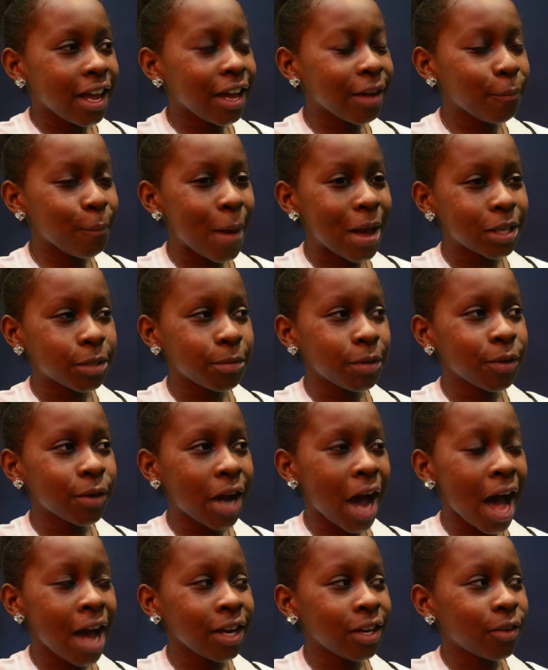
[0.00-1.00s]
it makes me
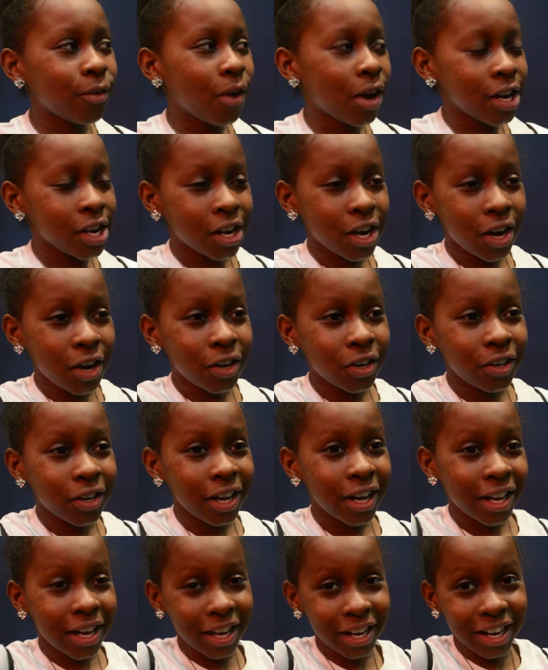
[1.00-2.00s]
kind of want to go
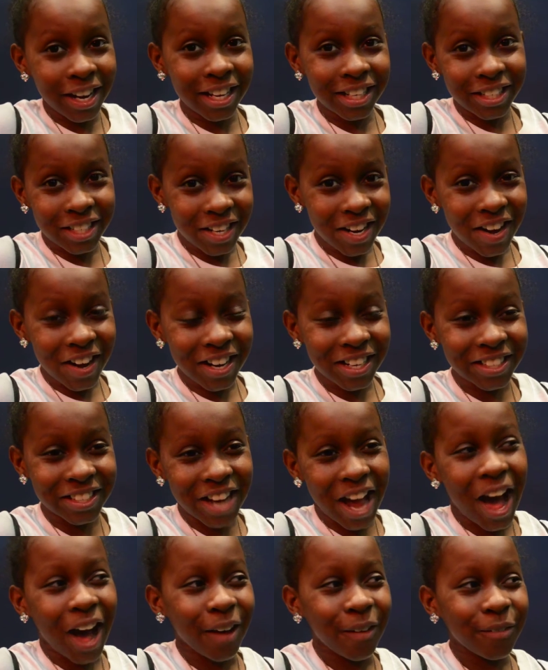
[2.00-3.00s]
get an engineering
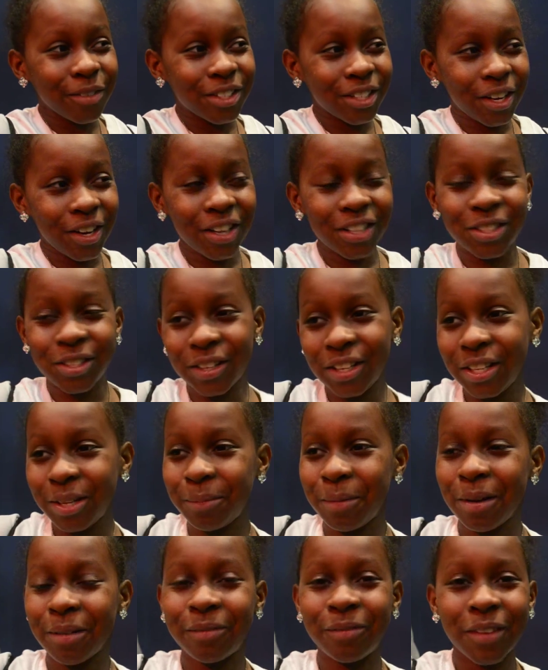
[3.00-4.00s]
job. So it's really
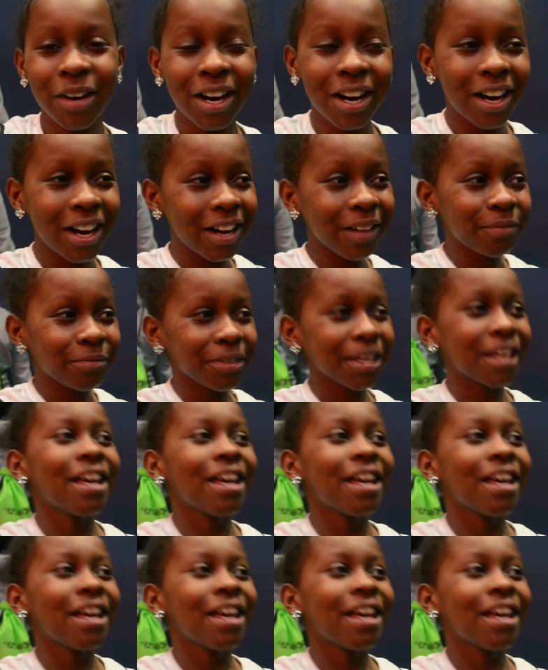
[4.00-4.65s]
been fun.